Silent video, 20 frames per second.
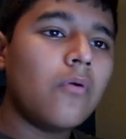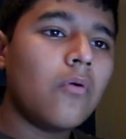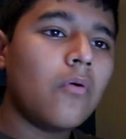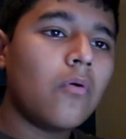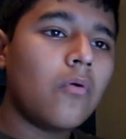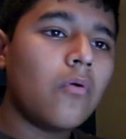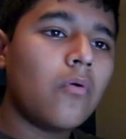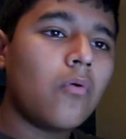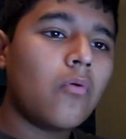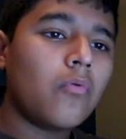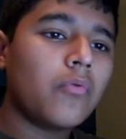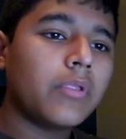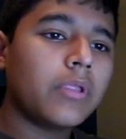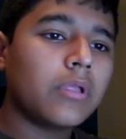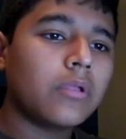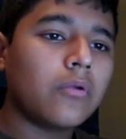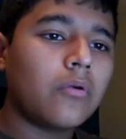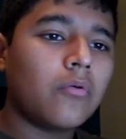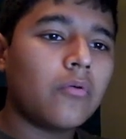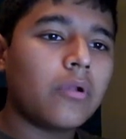Oh, you
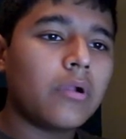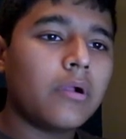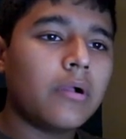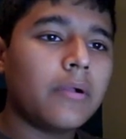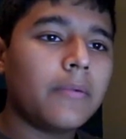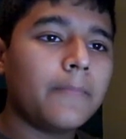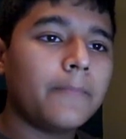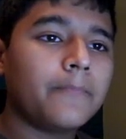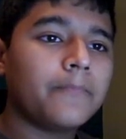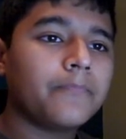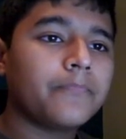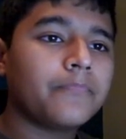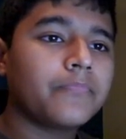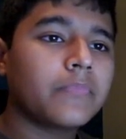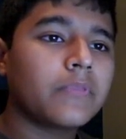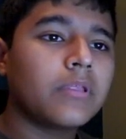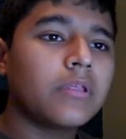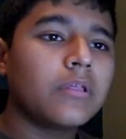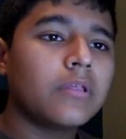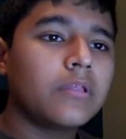can go to uh,
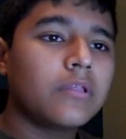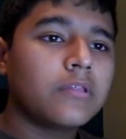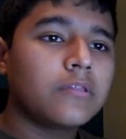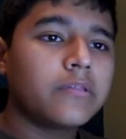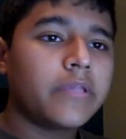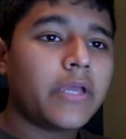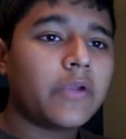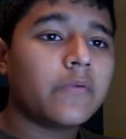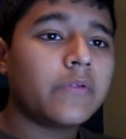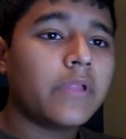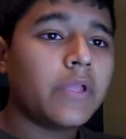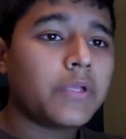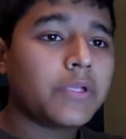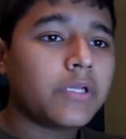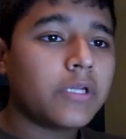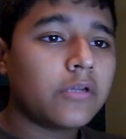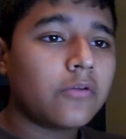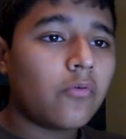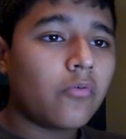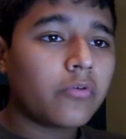size,
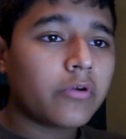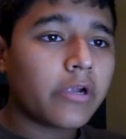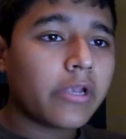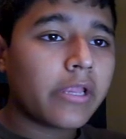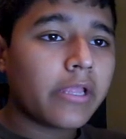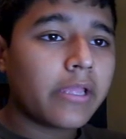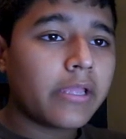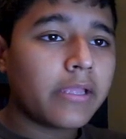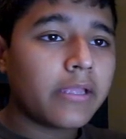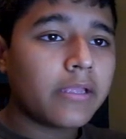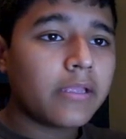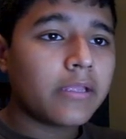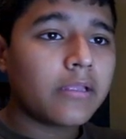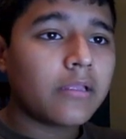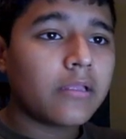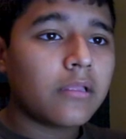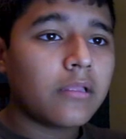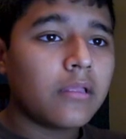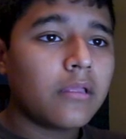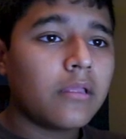rotation, and ordering,
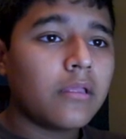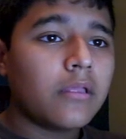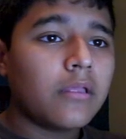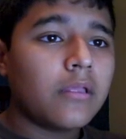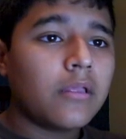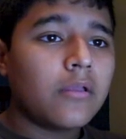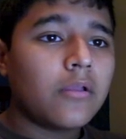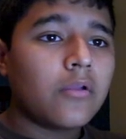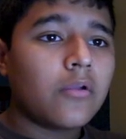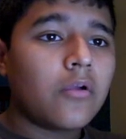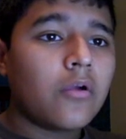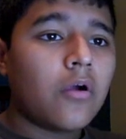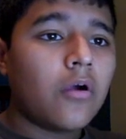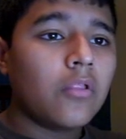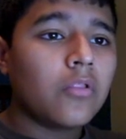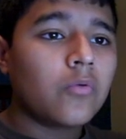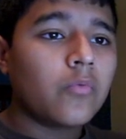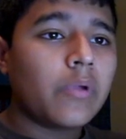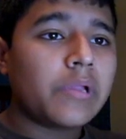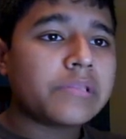
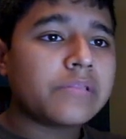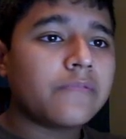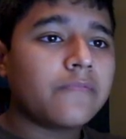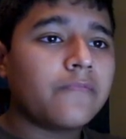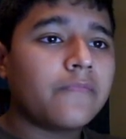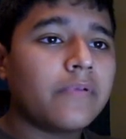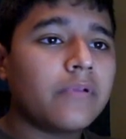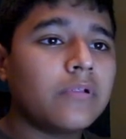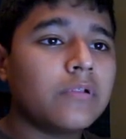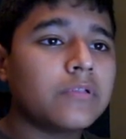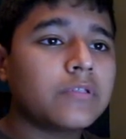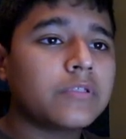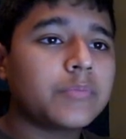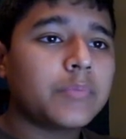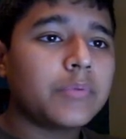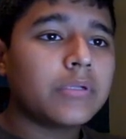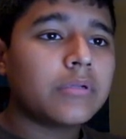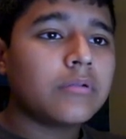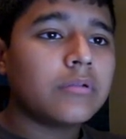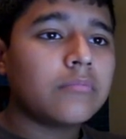color weights, and fills.
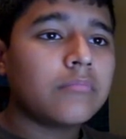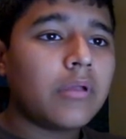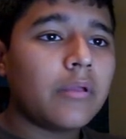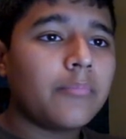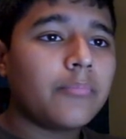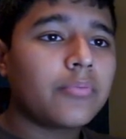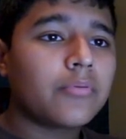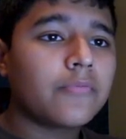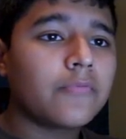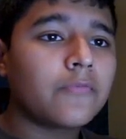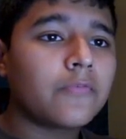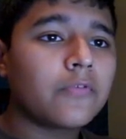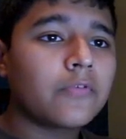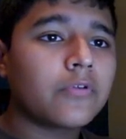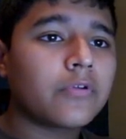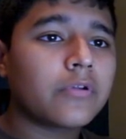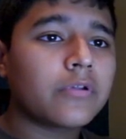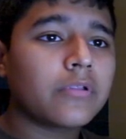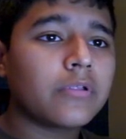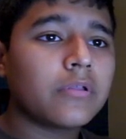But my
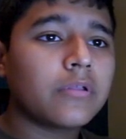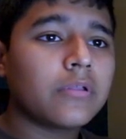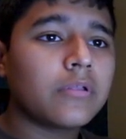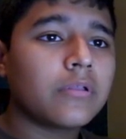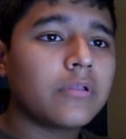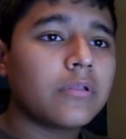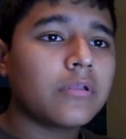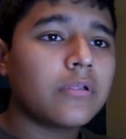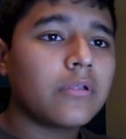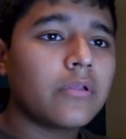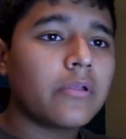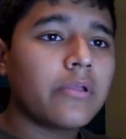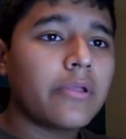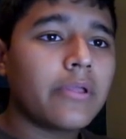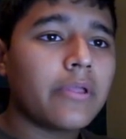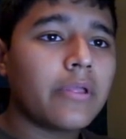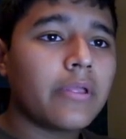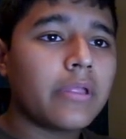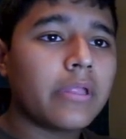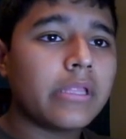preferred
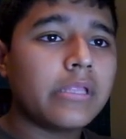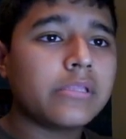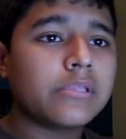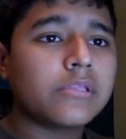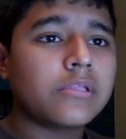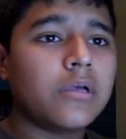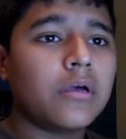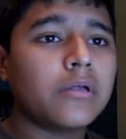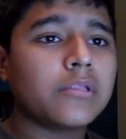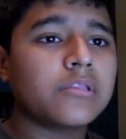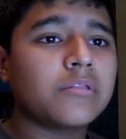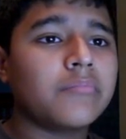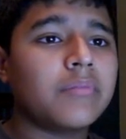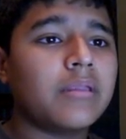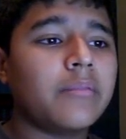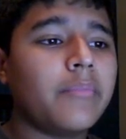is custom